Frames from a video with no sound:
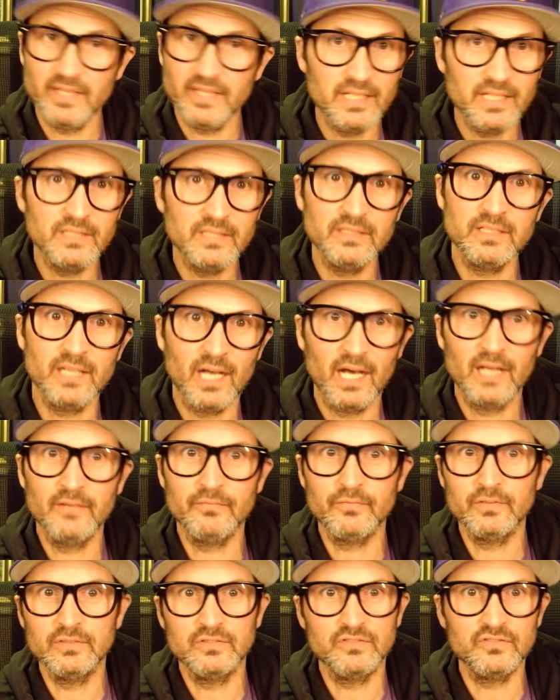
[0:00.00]
10
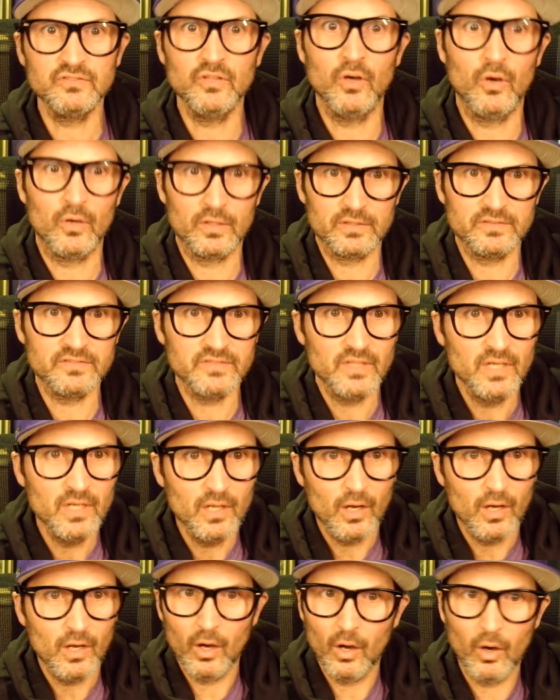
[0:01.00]
conference starts
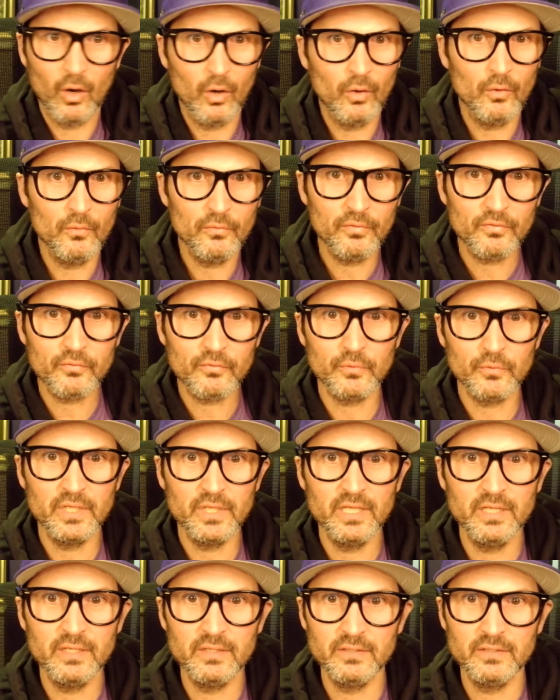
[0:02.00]
all
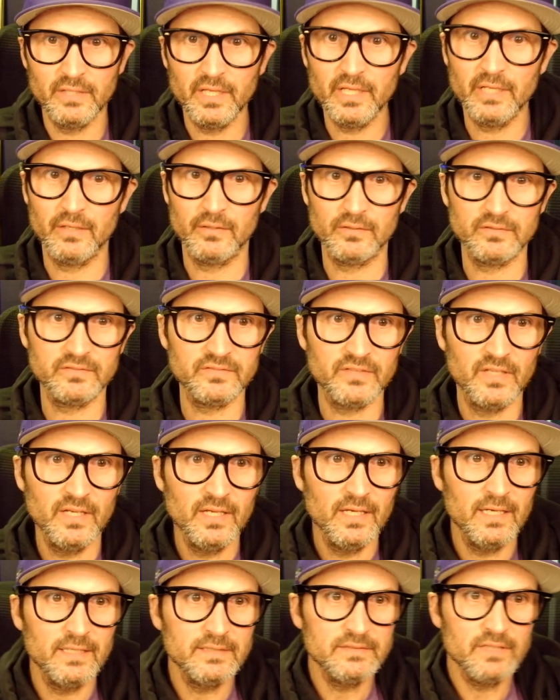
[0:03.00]
3 years.
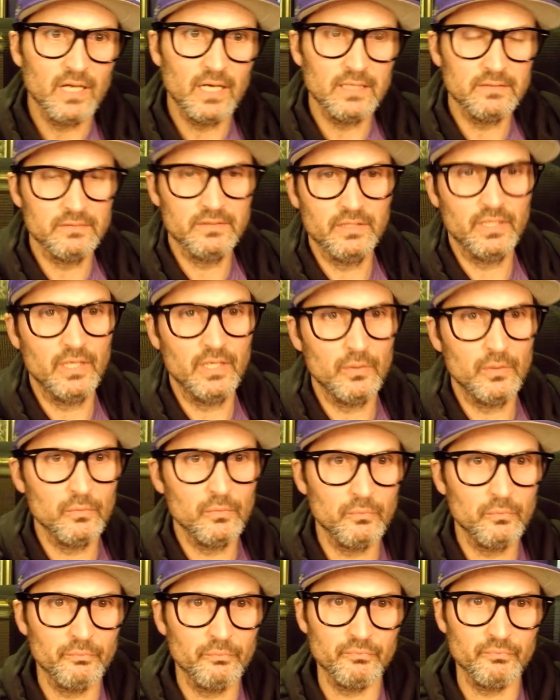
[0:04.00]

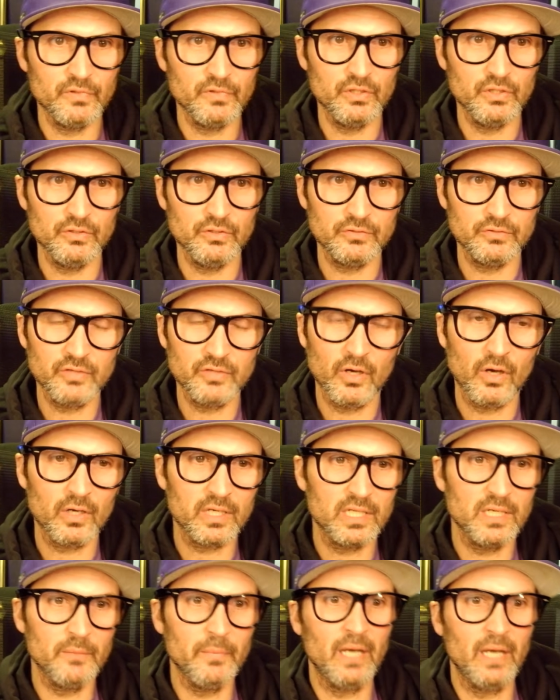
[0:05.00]
You're
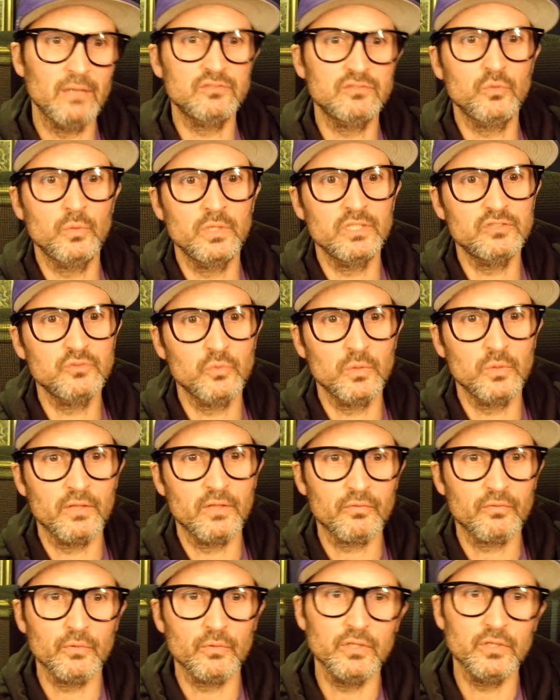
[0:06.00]
talking about in
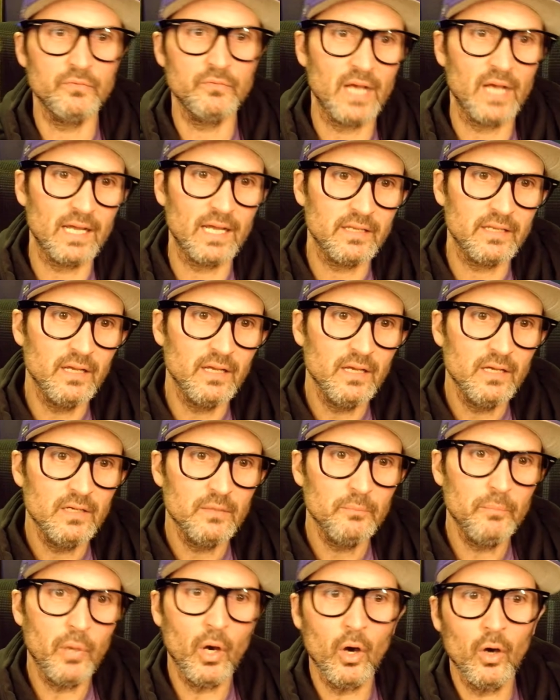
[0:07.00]
2023, you've got
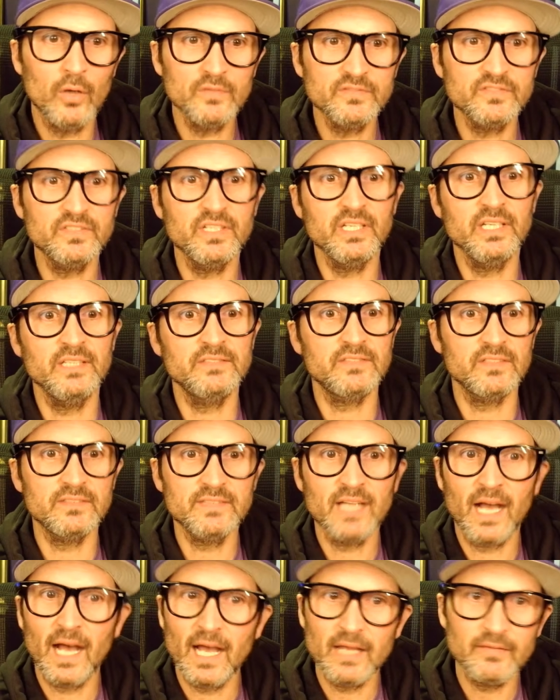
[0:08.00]
Paul Skeens and
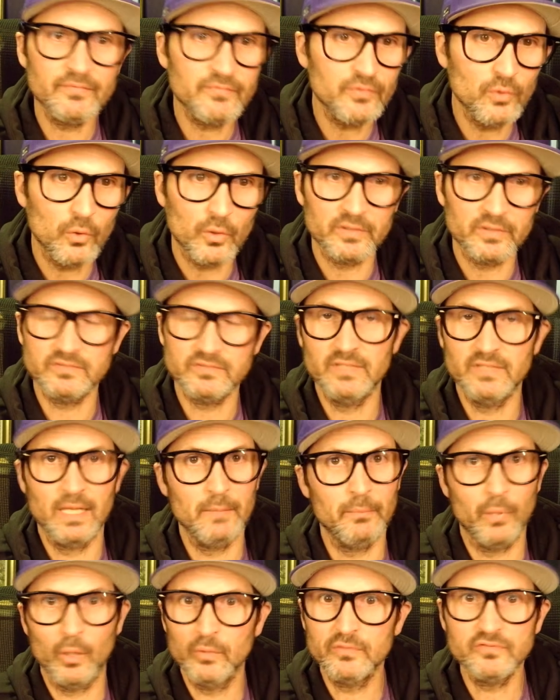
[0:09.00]
Ty Floyd.
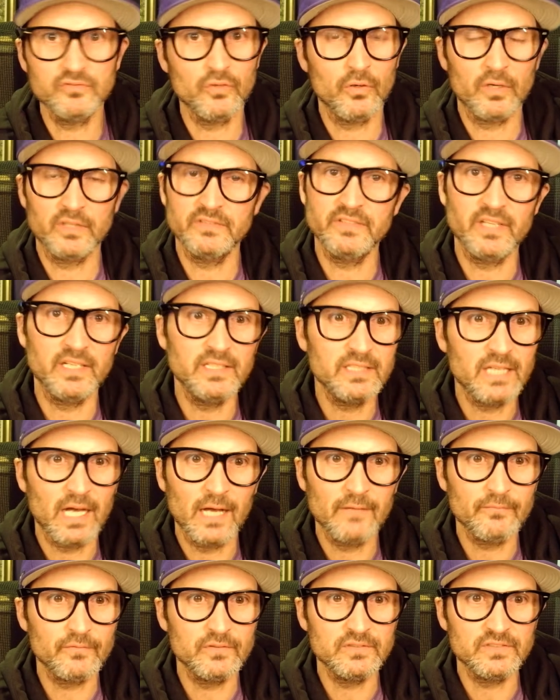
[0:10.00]
They both started 10
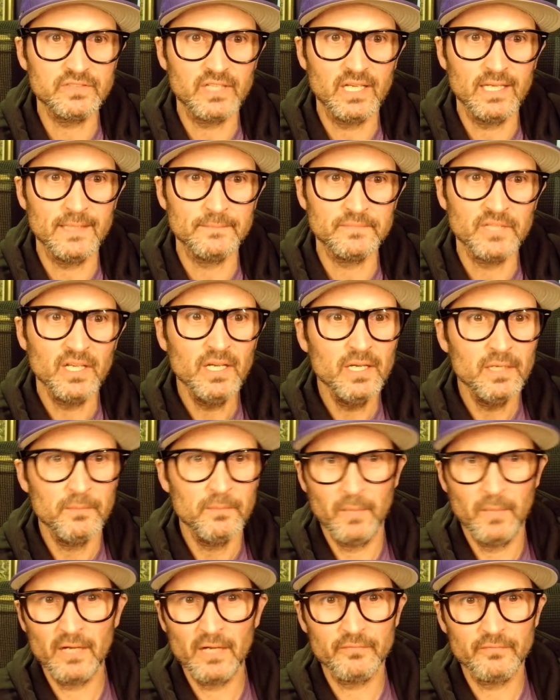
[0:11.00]
conference games.
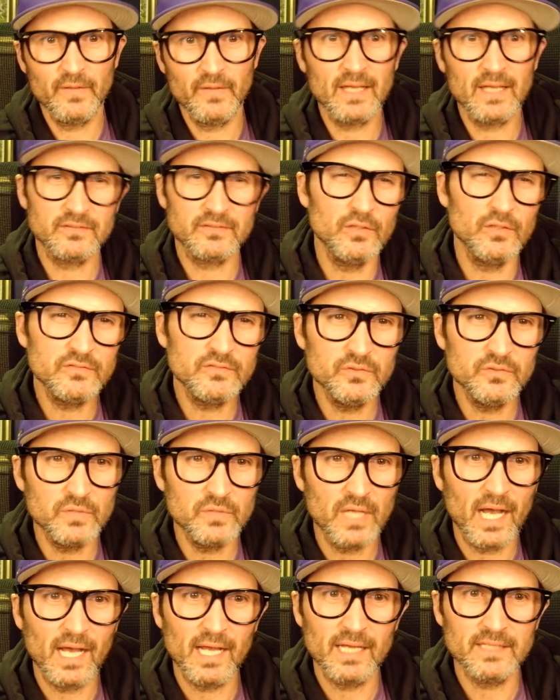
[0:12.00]
Matter of fact, those 2
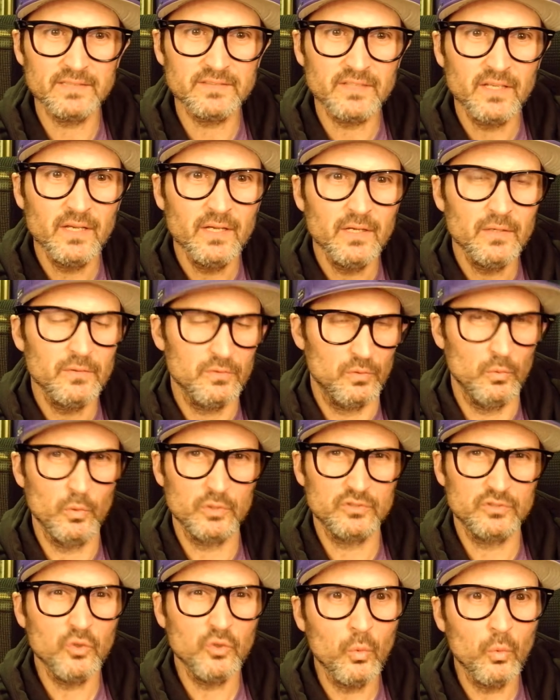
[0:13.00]
guys
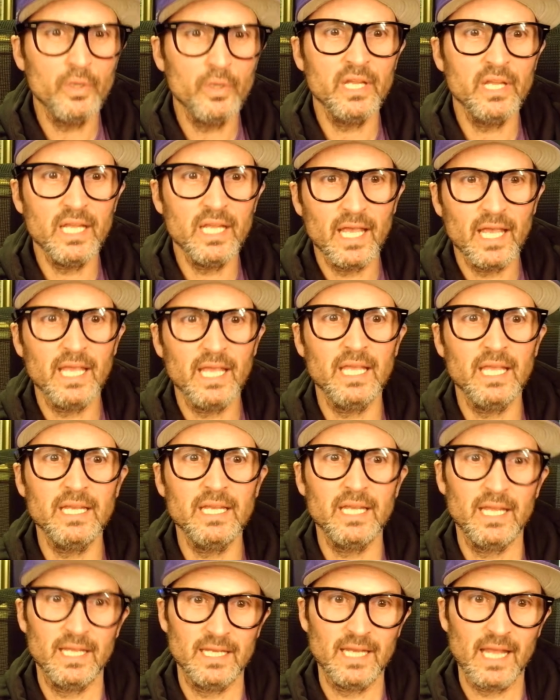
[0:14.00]
were
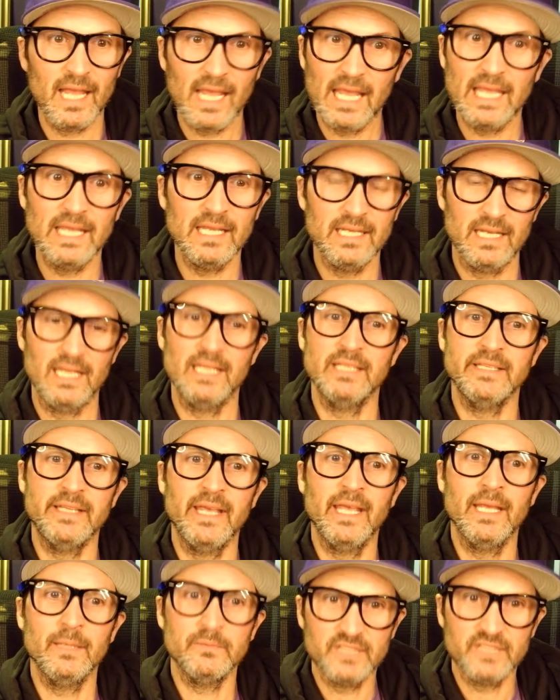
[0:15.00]
28-8 in
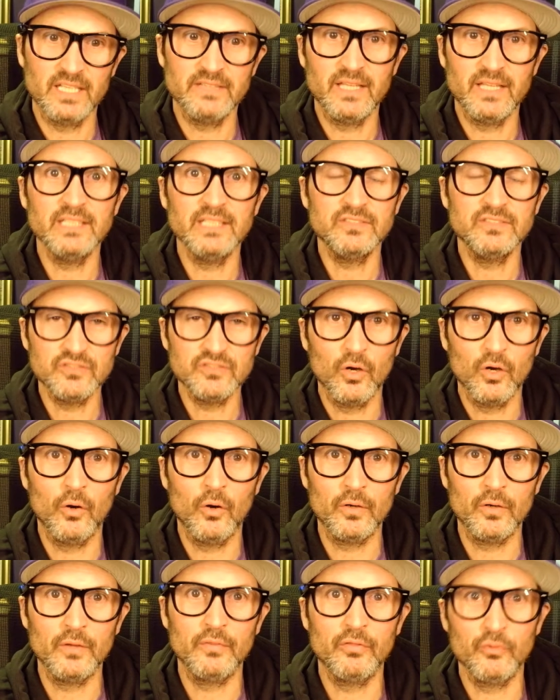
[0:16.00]
games that they
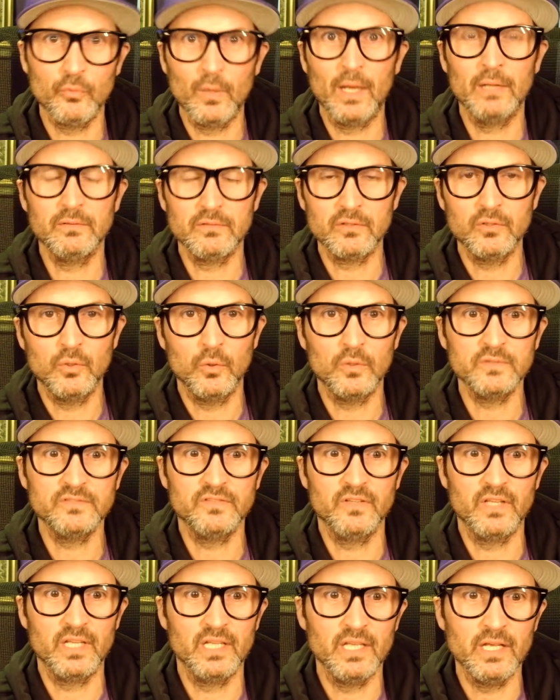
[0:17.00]
started throughout the
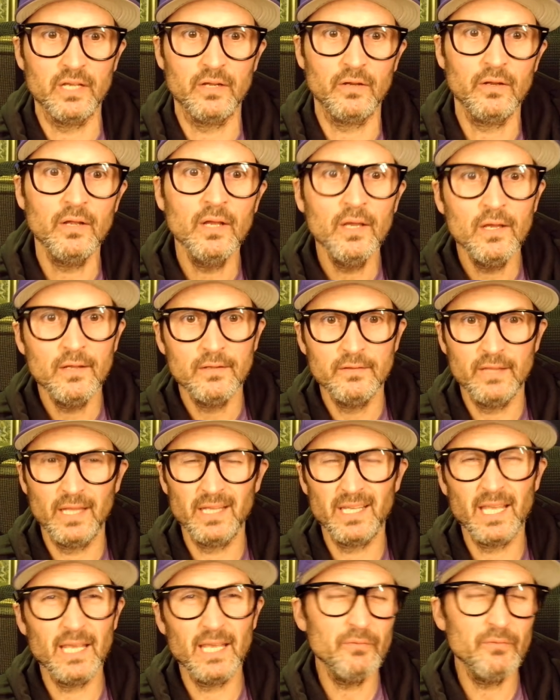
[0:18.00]
course of the year.
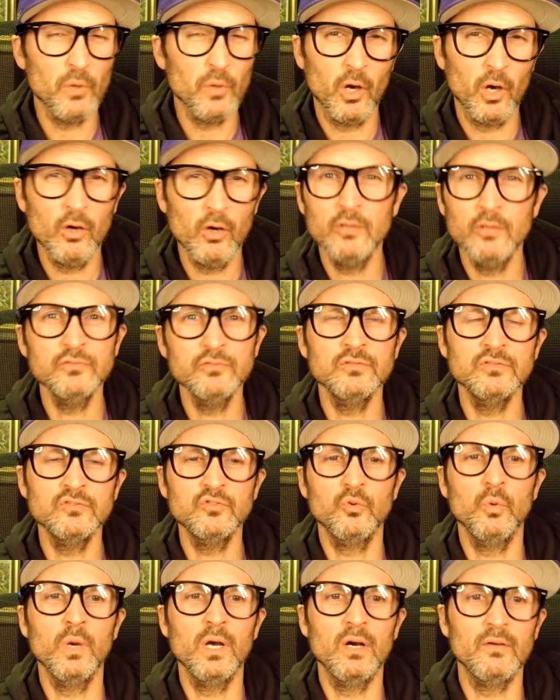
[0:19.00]
They gave you
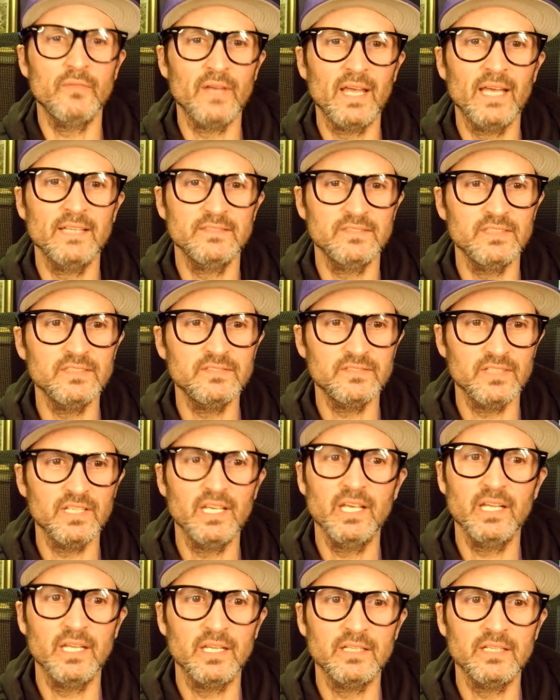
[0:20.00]
112 SEC
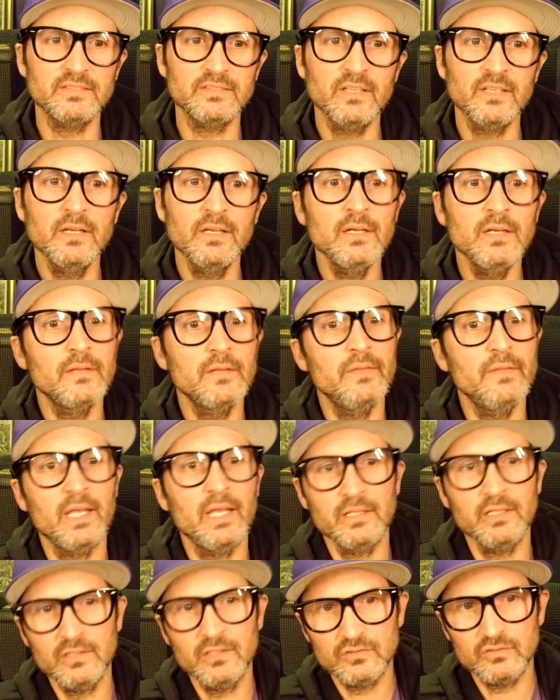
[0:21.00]
innings.
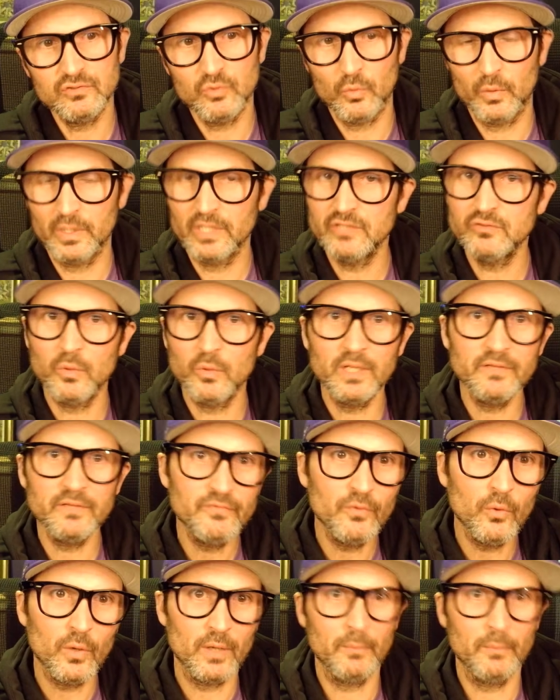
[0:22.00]
Then
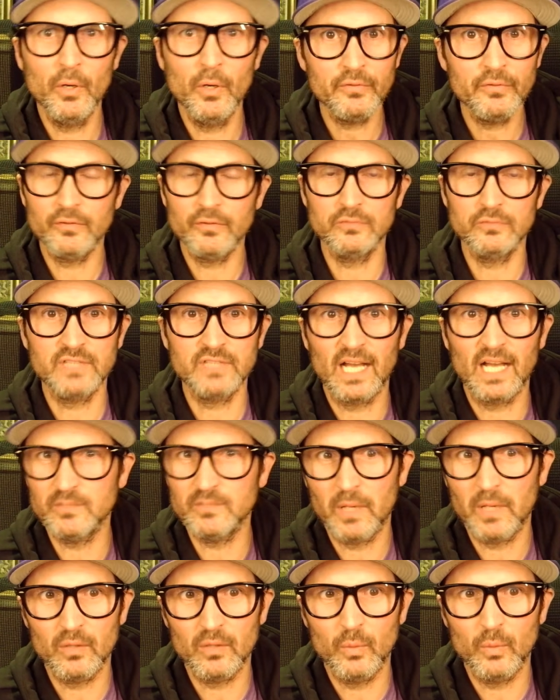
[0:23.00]
2024, and both of those guys,
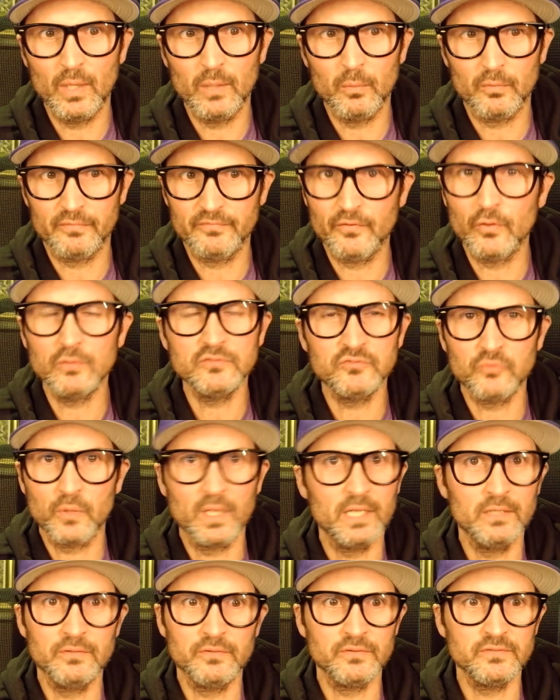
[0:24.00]
by the way, were first
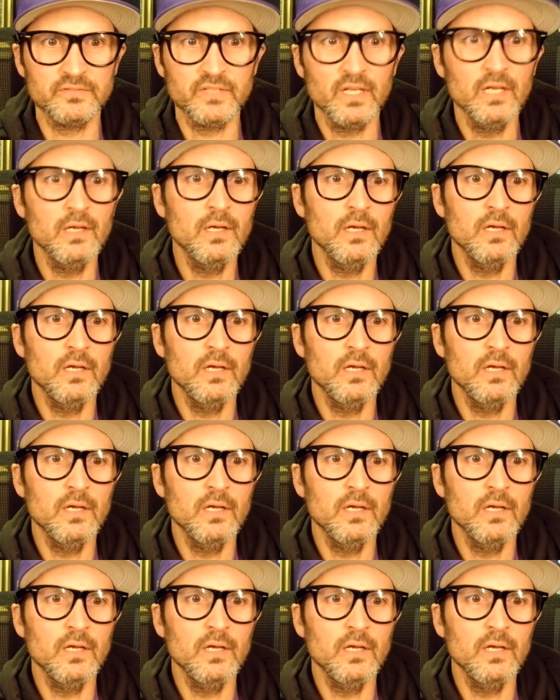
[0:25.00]
rounders.